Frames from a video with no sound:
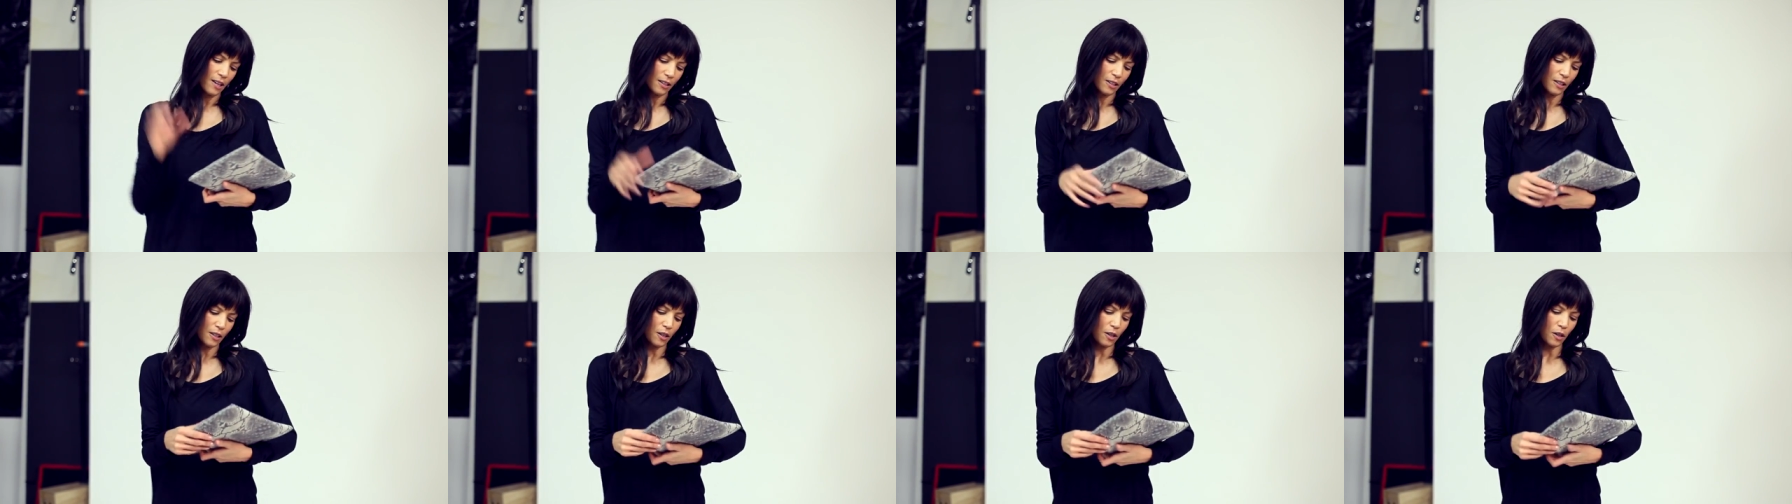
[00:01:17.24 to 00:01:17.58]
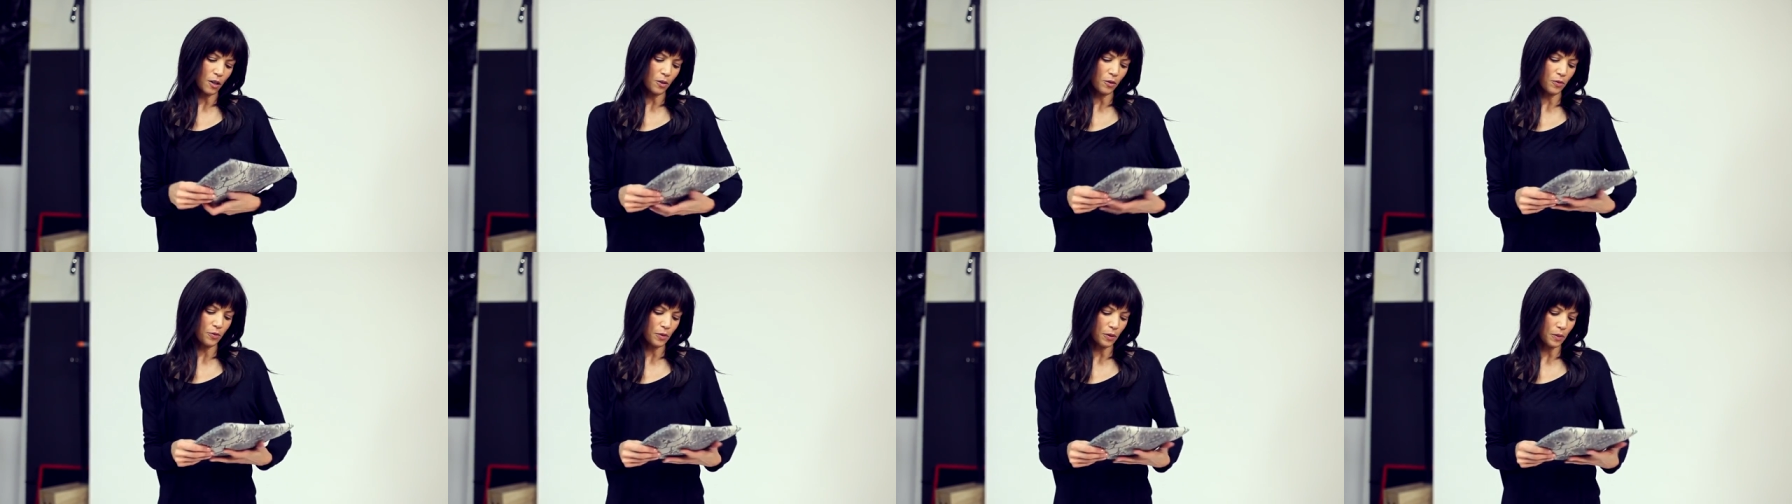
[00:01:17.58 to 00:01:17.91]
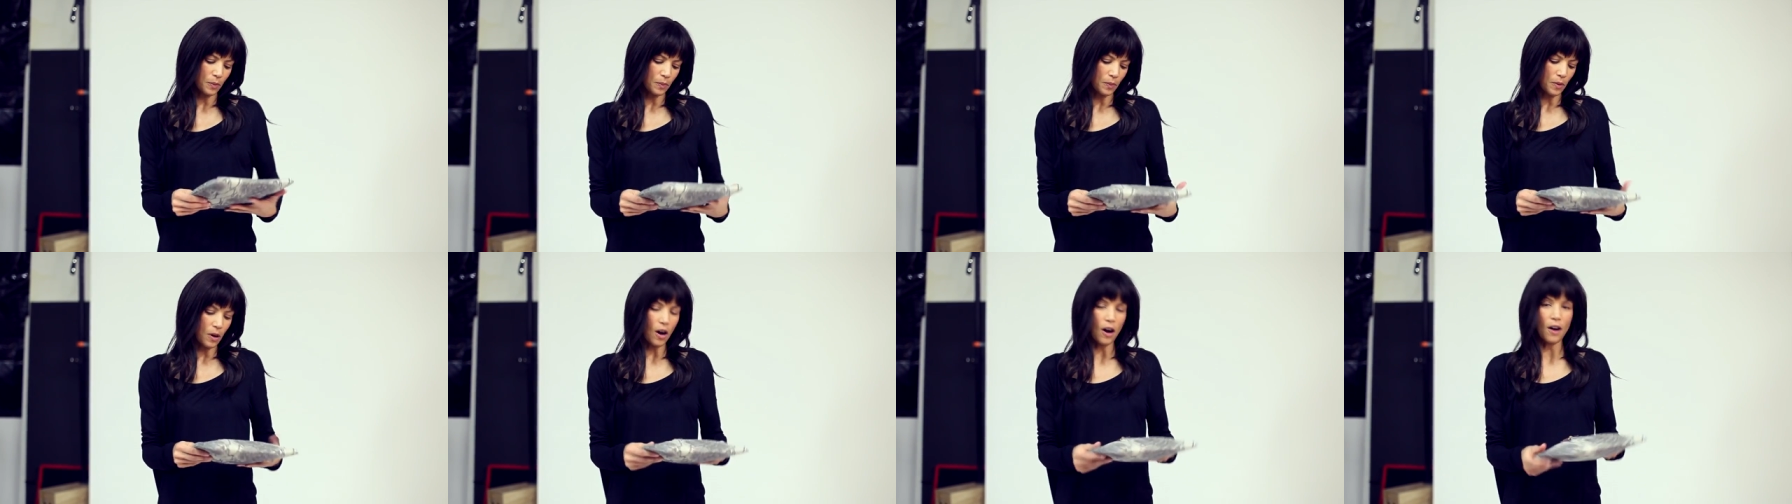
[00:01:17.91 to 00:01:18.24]
to go
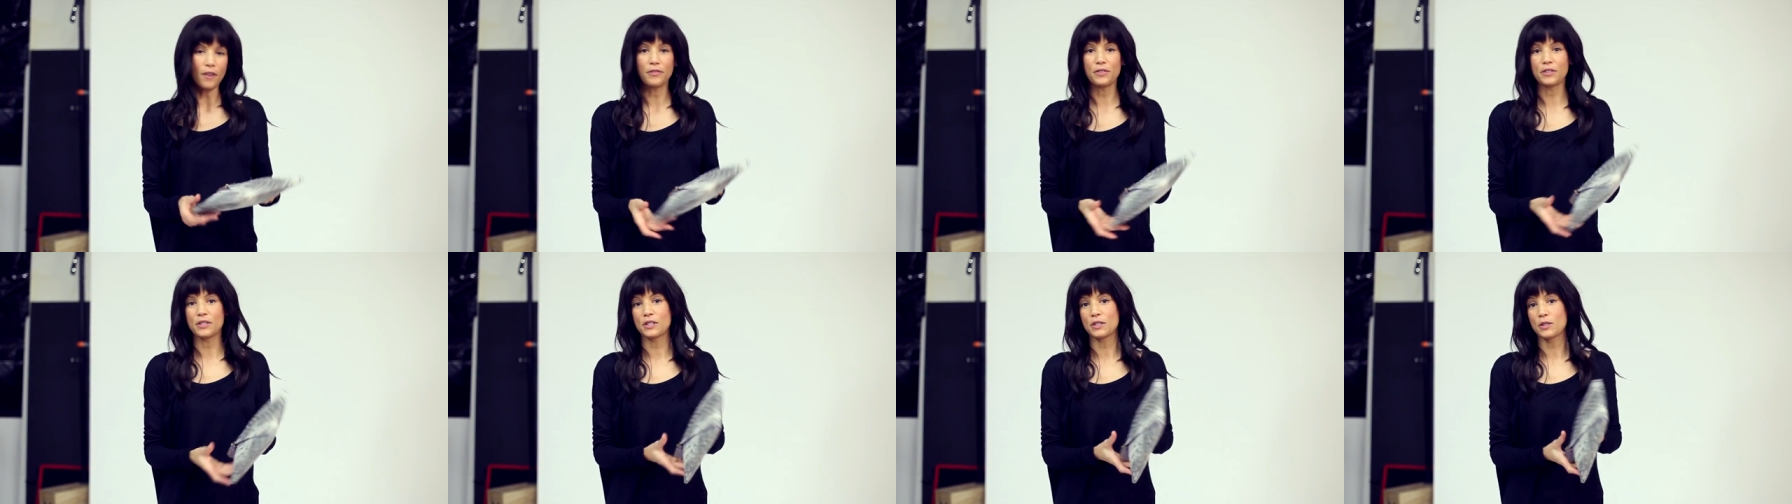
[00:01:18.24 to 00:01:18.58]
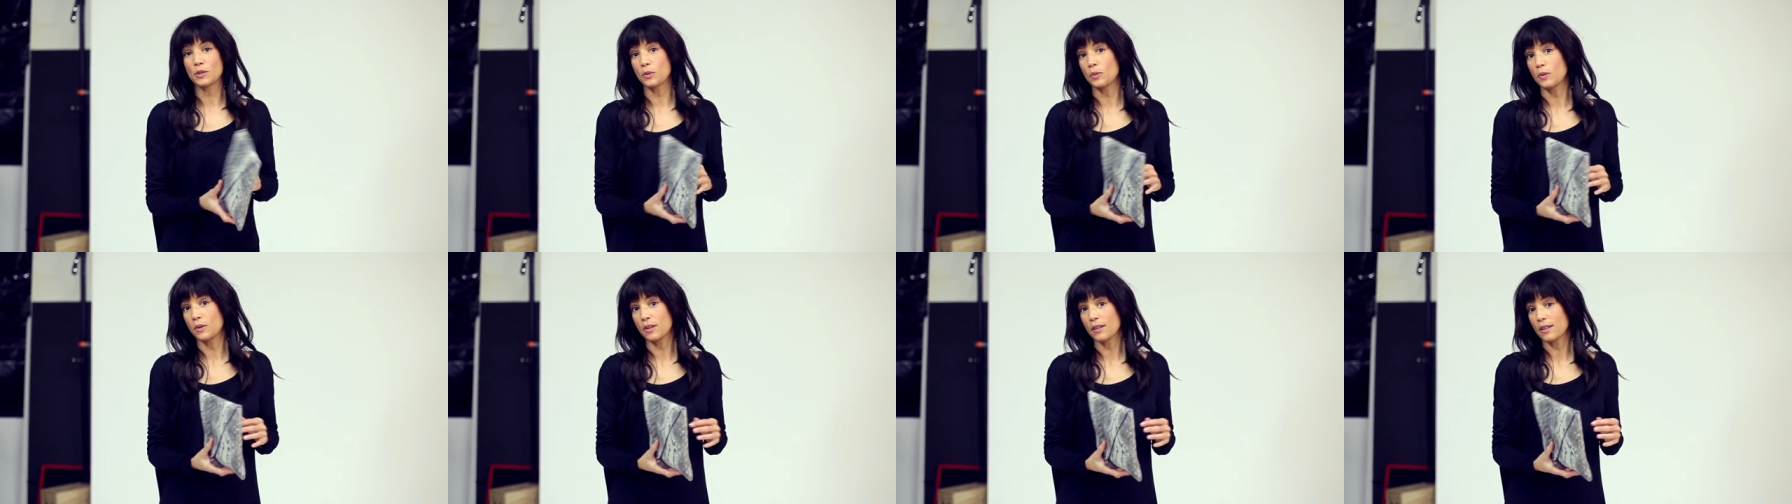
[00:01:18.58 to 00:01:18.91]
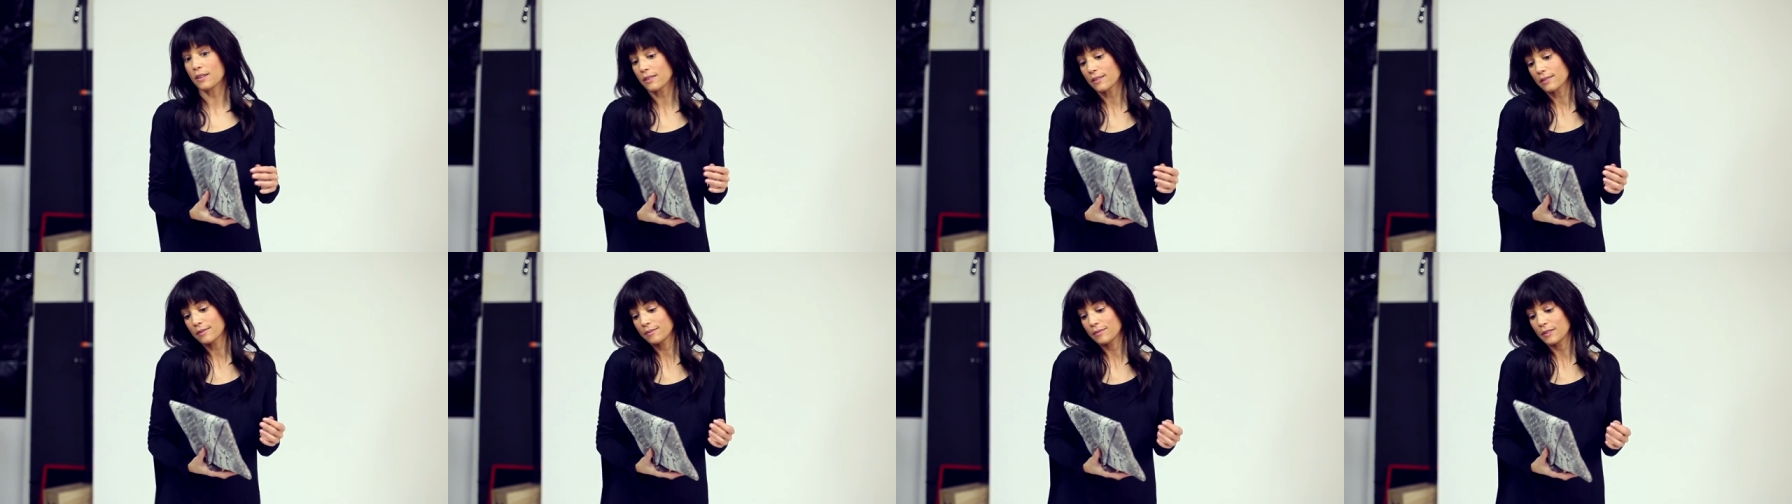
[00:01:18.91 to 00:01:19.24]
from office to
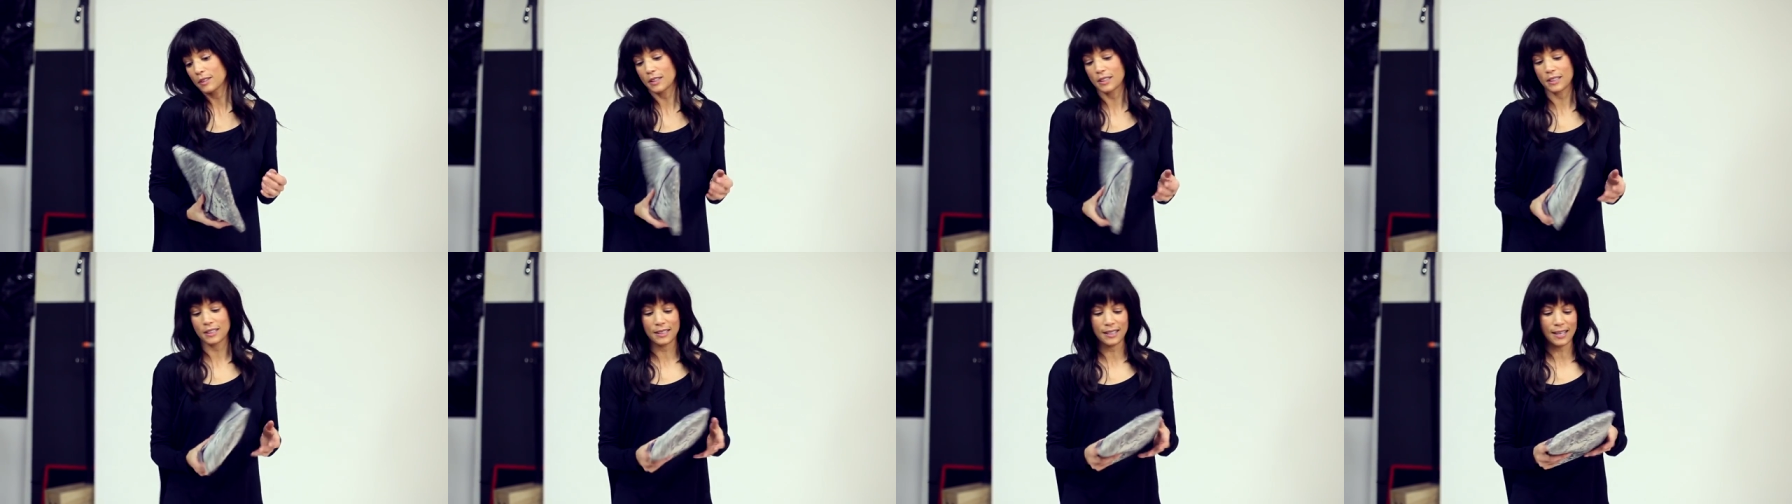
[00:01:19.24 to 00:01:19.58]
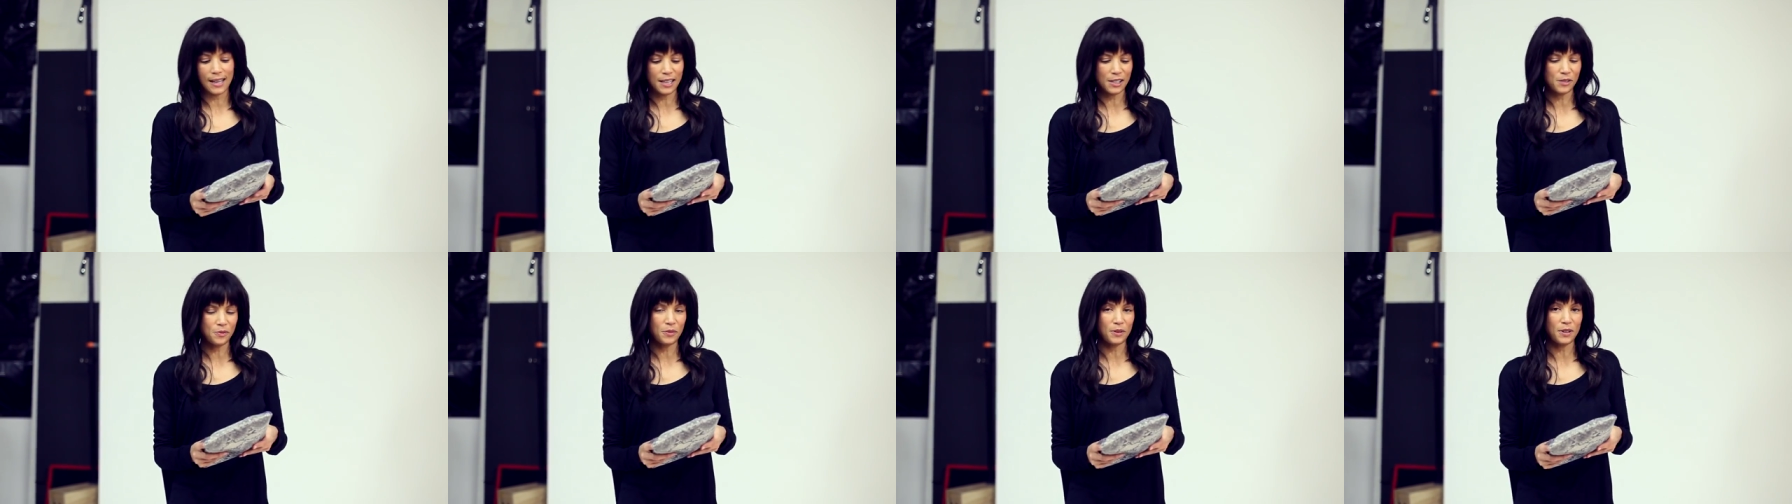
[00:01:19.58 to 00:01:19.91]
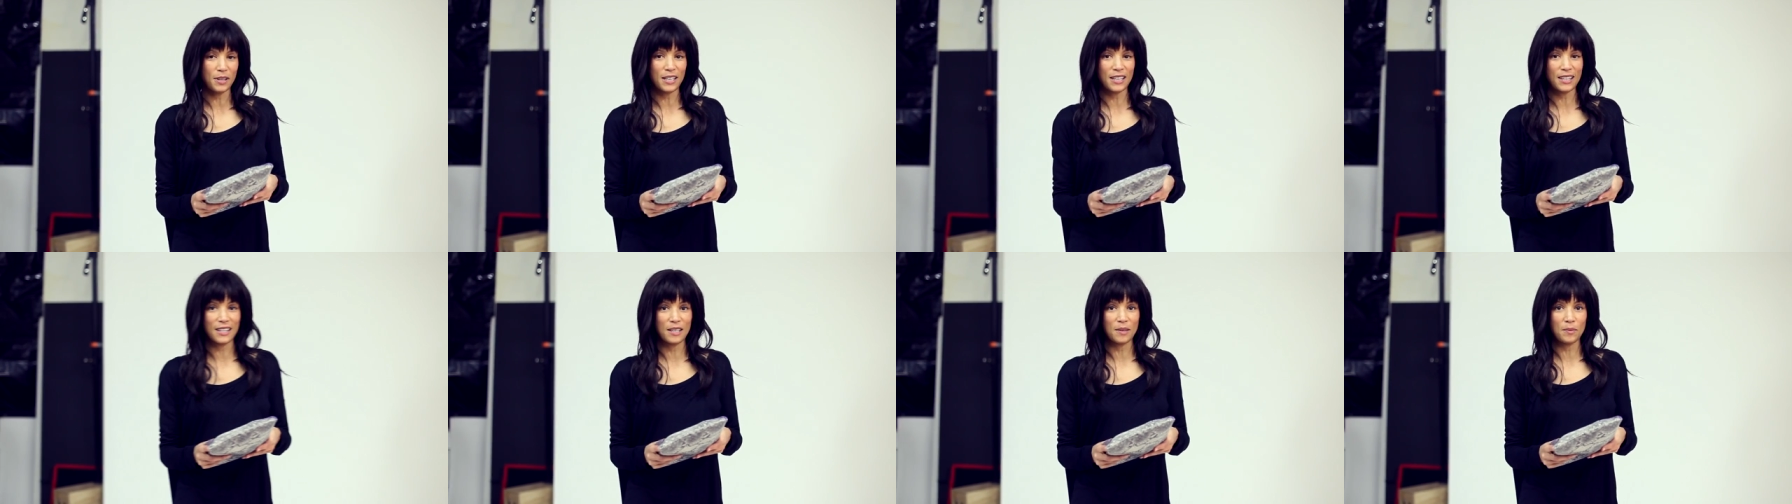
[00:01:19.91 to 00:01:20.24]
work, we couldn't ask for
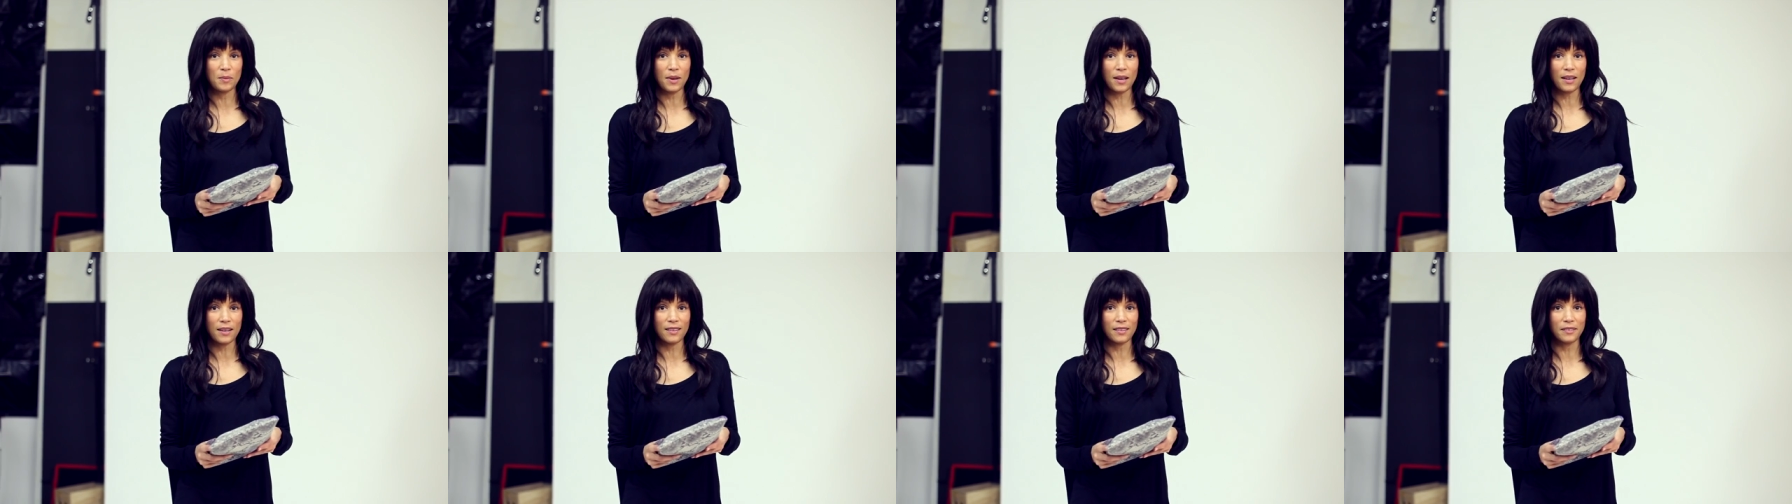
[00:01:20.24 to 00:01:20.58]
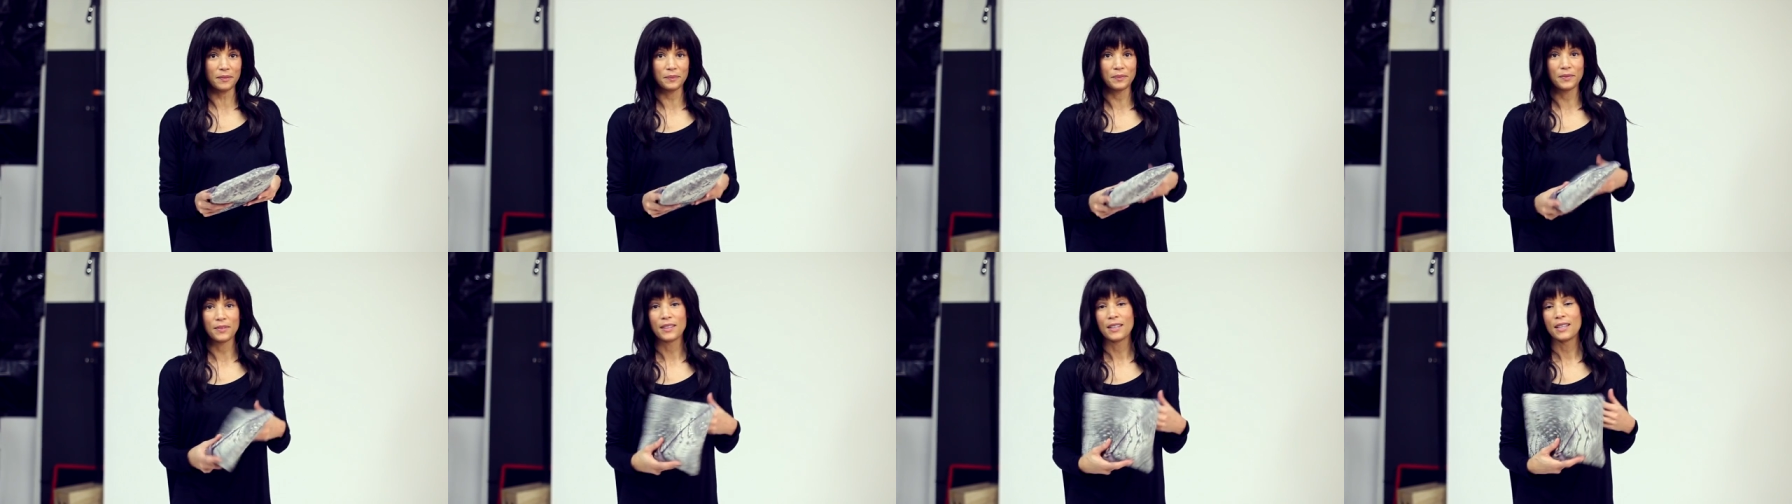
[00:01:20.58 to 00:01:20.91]
anything better.